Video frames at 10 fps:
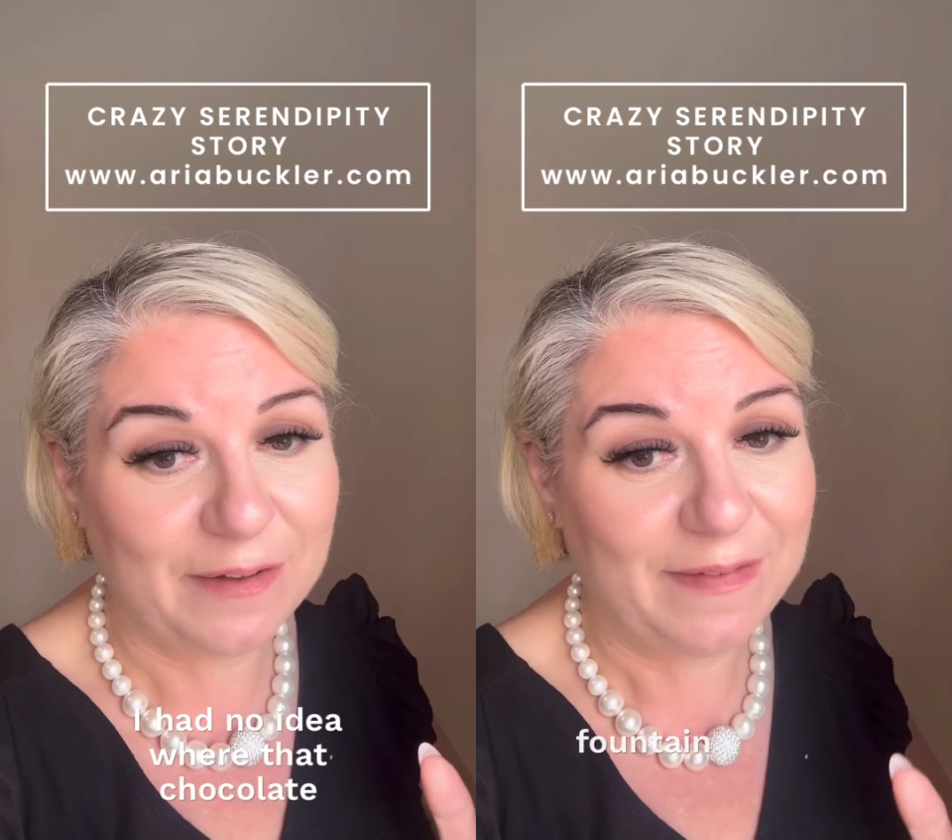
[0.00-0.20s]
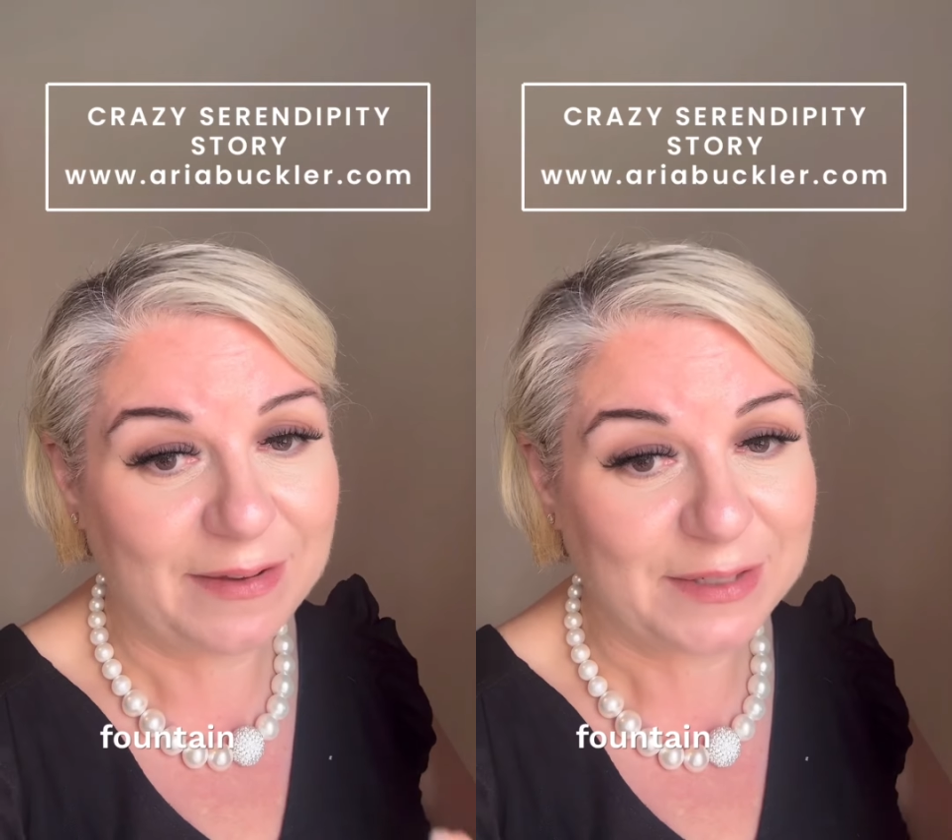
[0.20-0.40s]

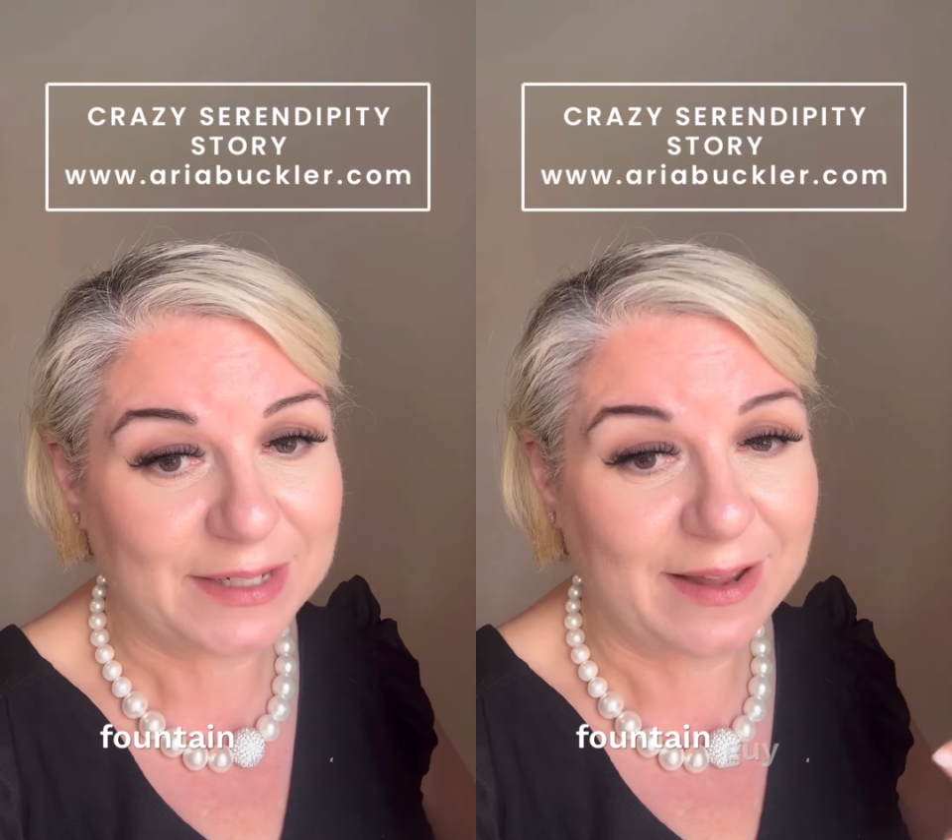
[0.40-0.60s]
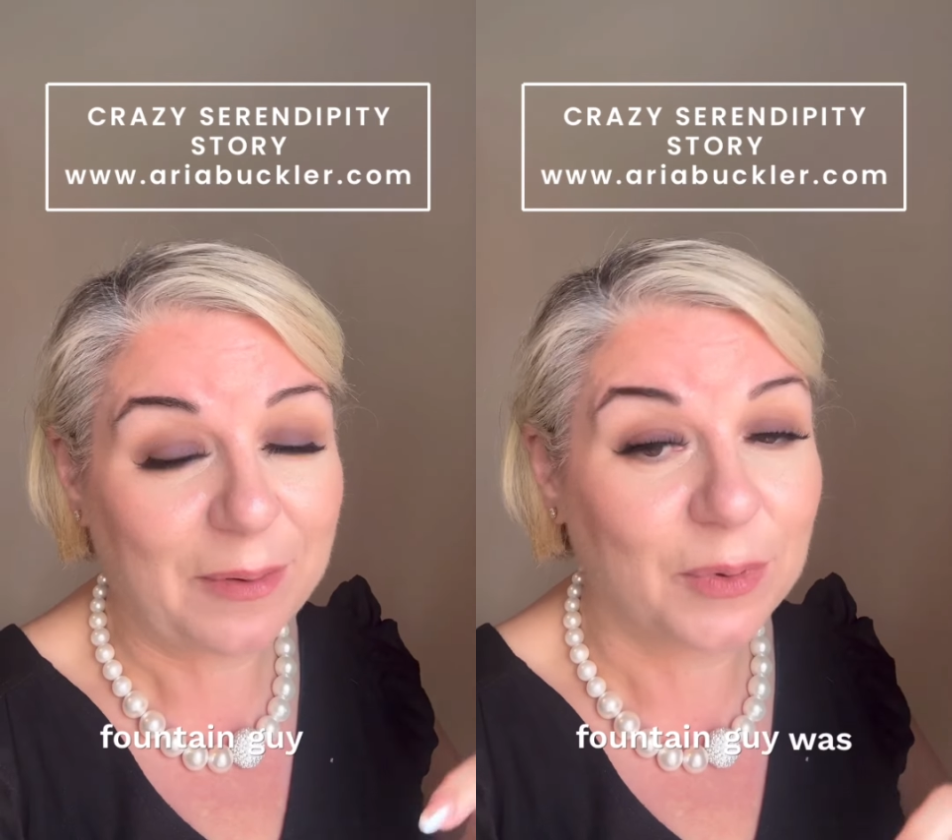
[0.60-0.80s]
fountain
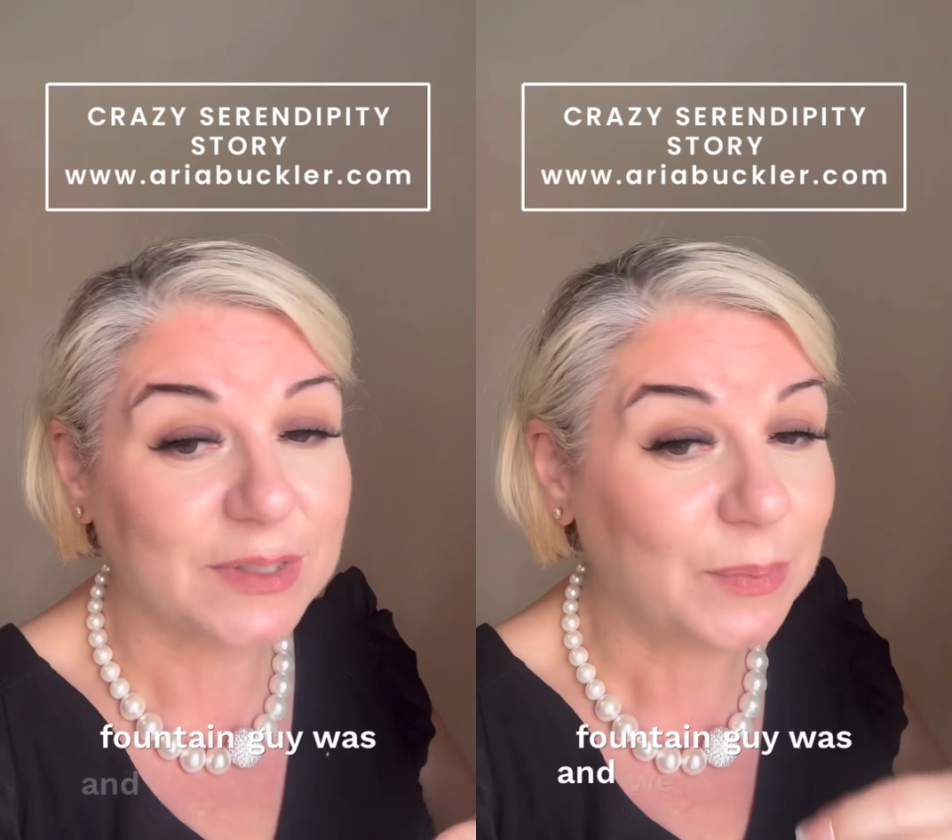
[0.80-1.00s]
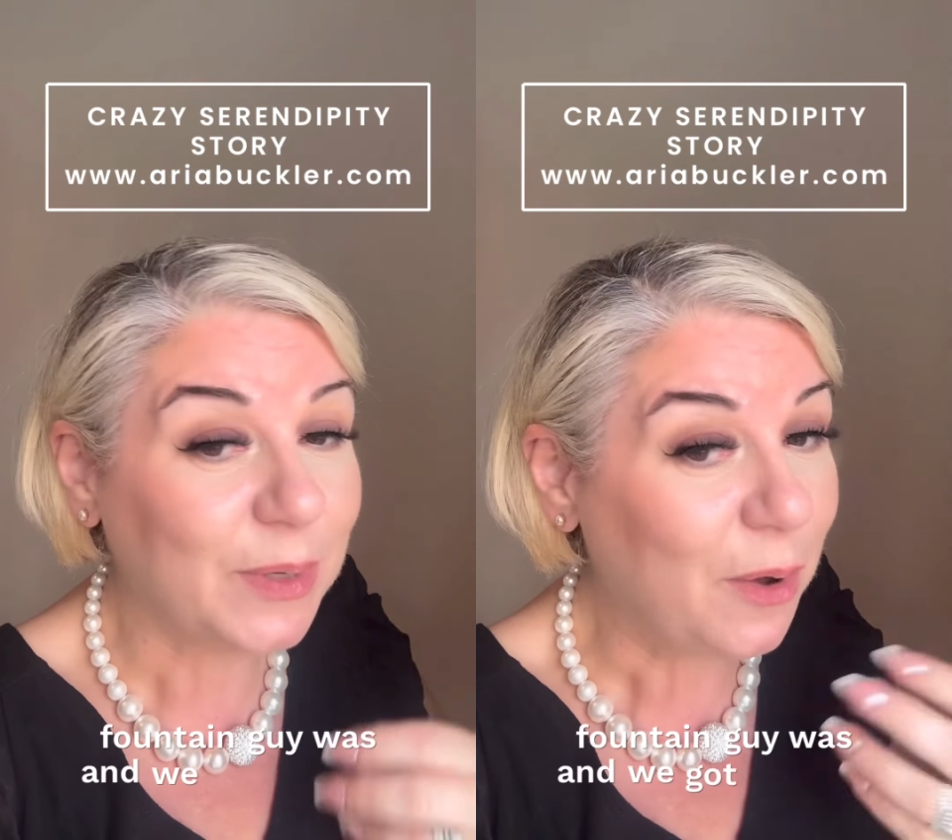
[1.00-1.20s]
guy was,
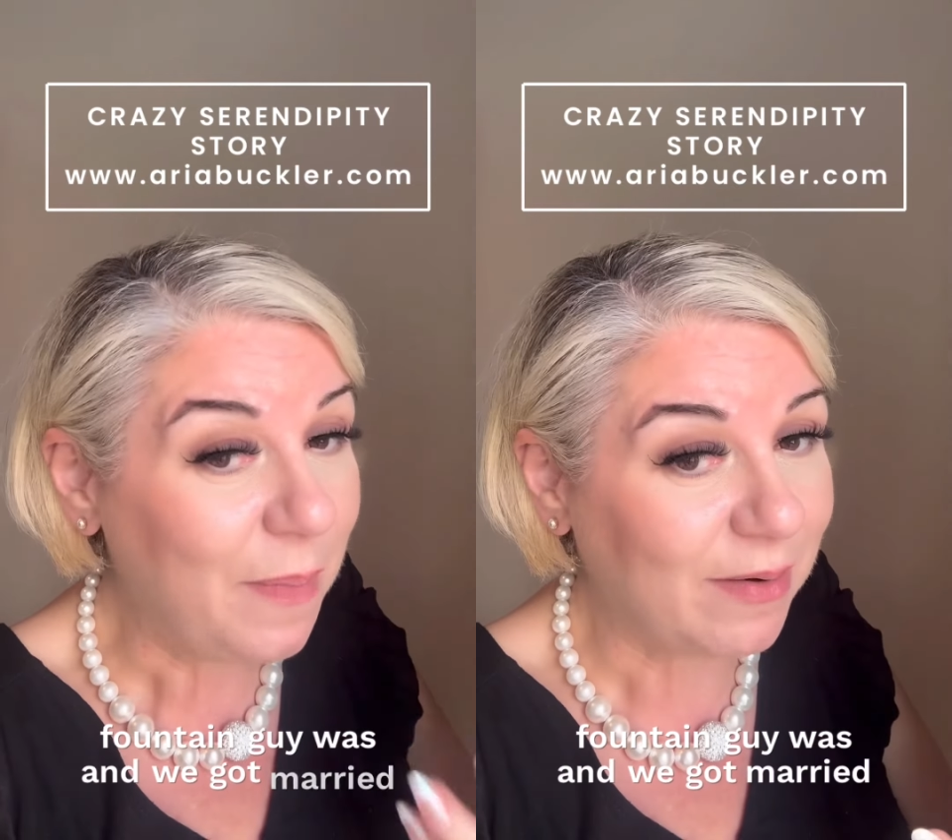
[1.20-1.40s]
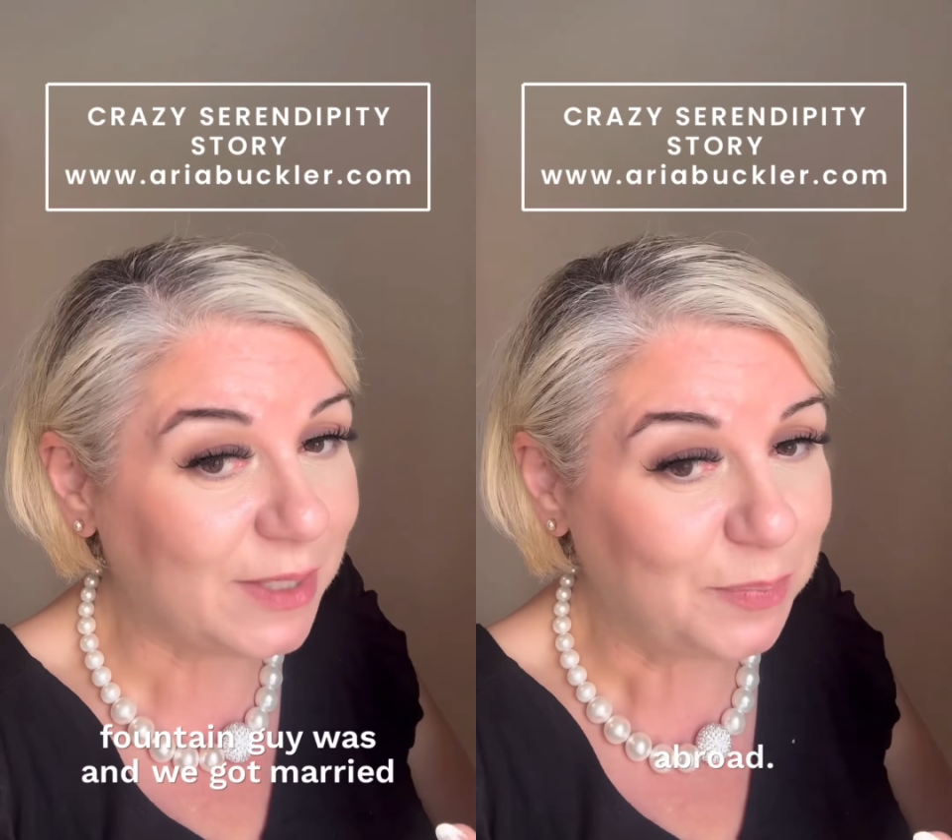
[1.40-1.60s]
and we got
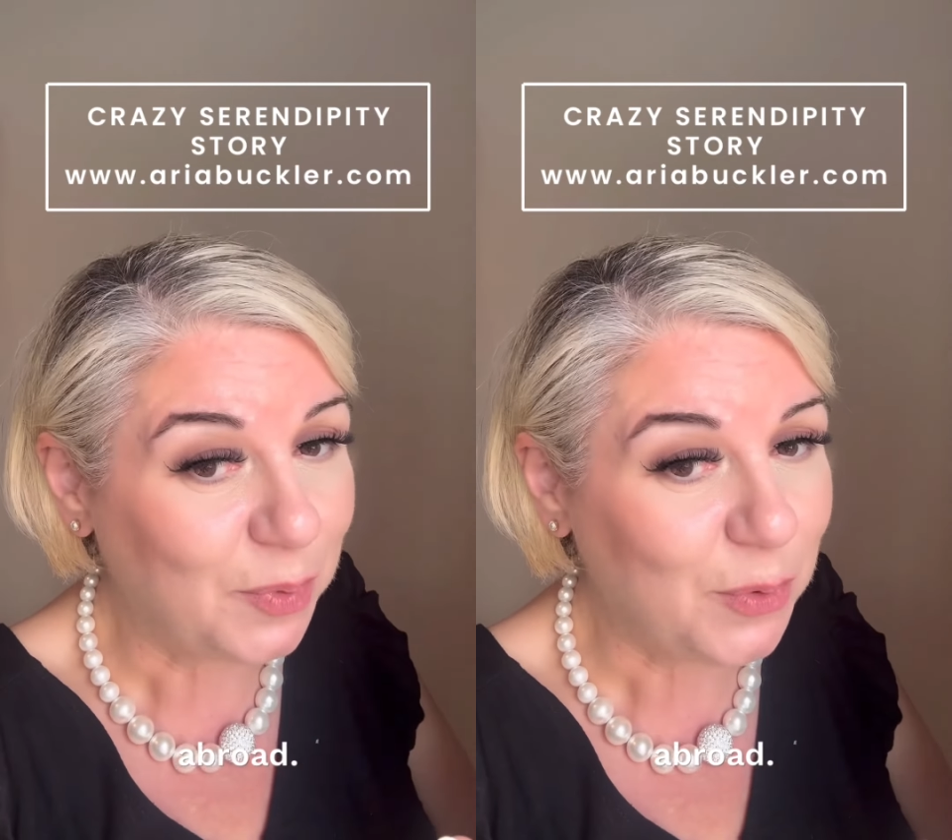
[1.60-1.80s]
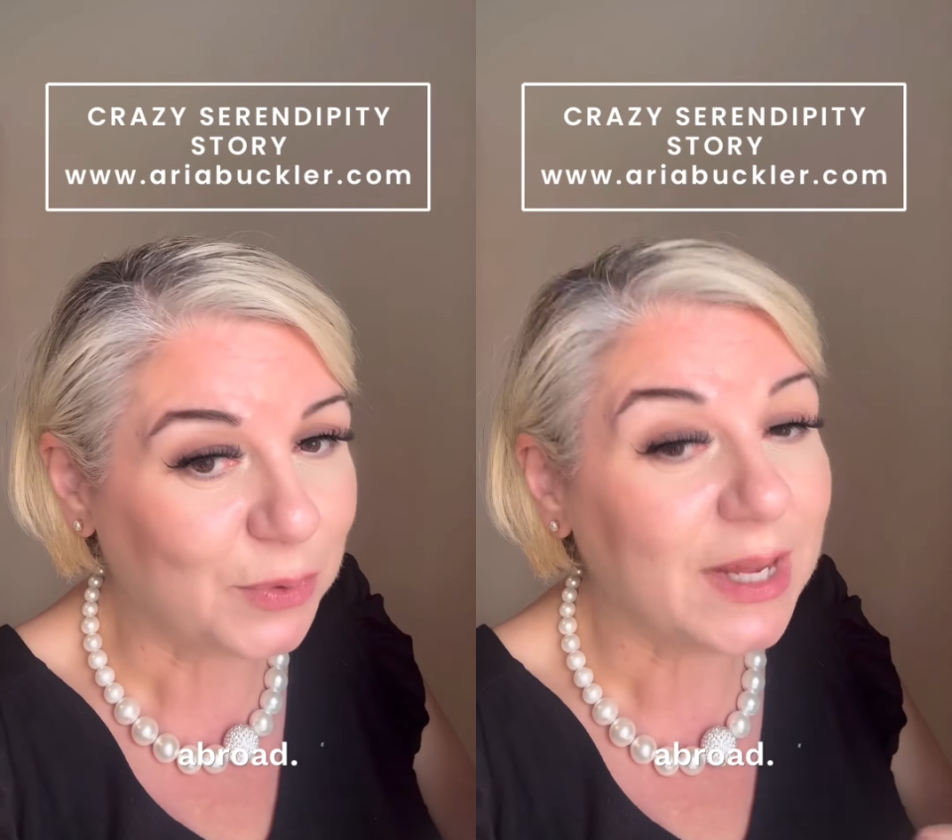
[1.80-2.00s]
married
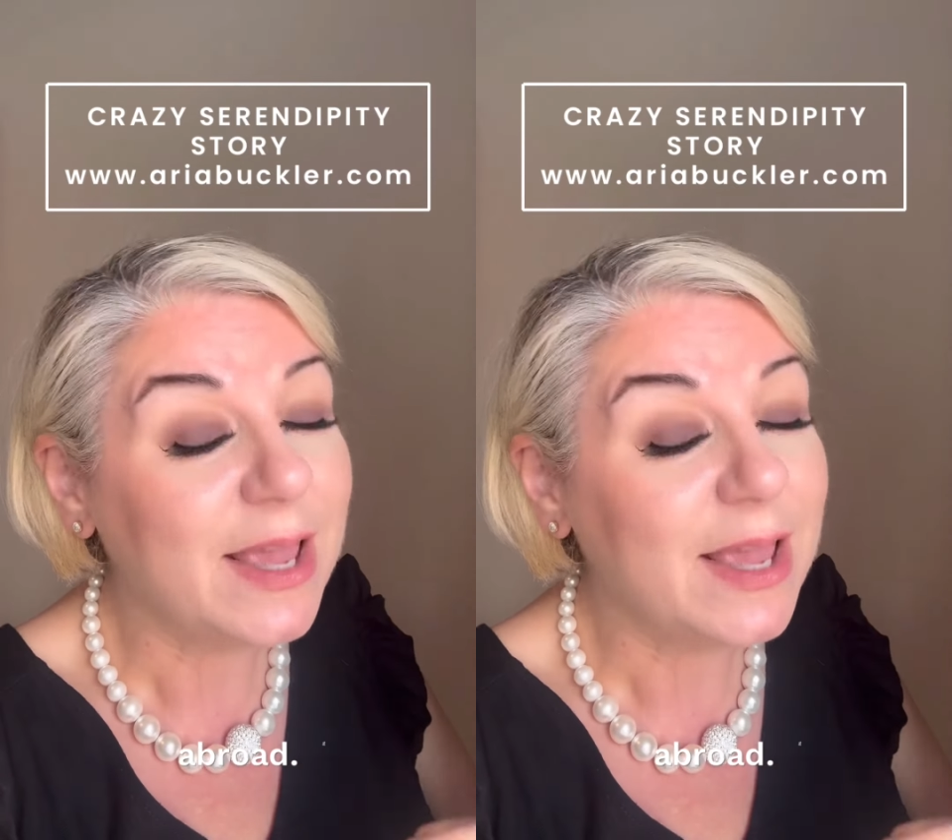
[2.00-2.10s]
abroad.